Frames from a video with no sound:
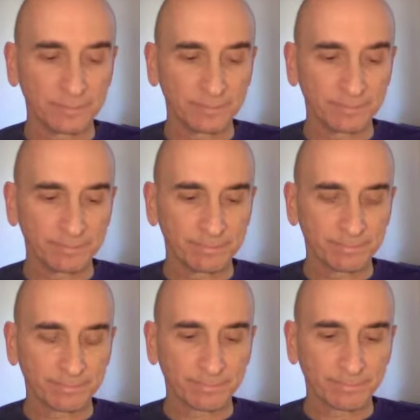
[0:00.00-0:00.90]

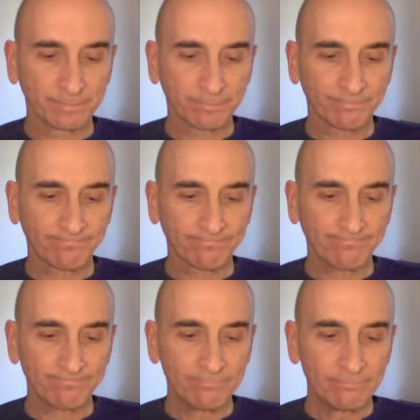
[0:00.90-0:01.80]
(no one is talking)